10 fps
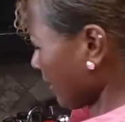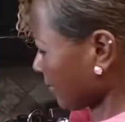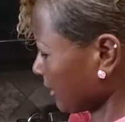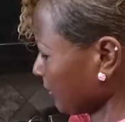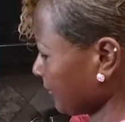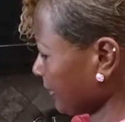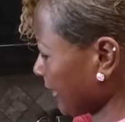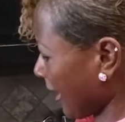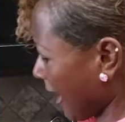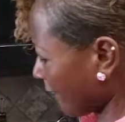I'm going to
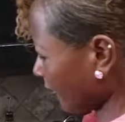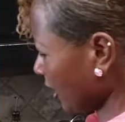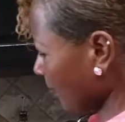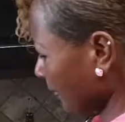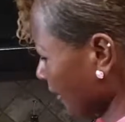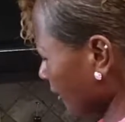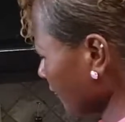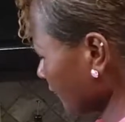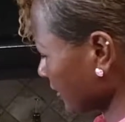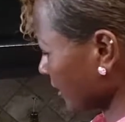put a 1/2 cup
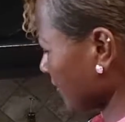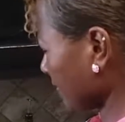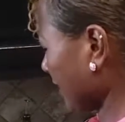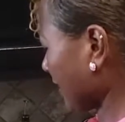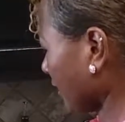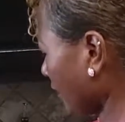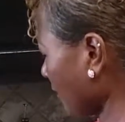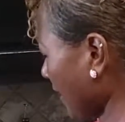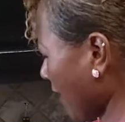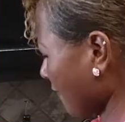of, not
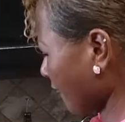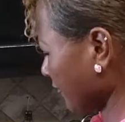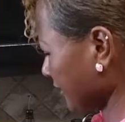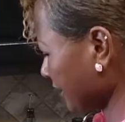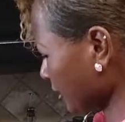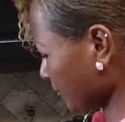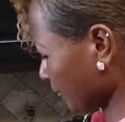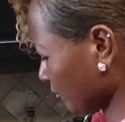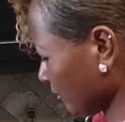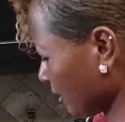cup, a 1/2
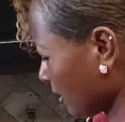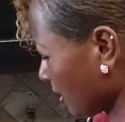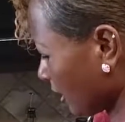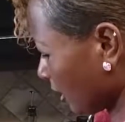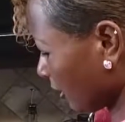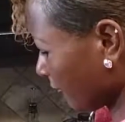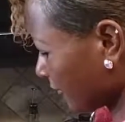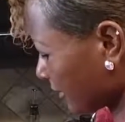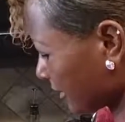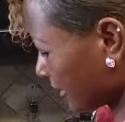teaspoon
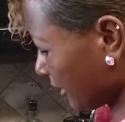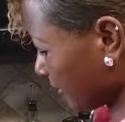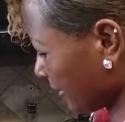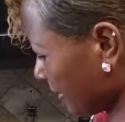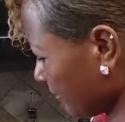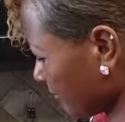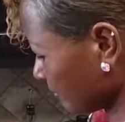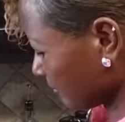of cinnamon.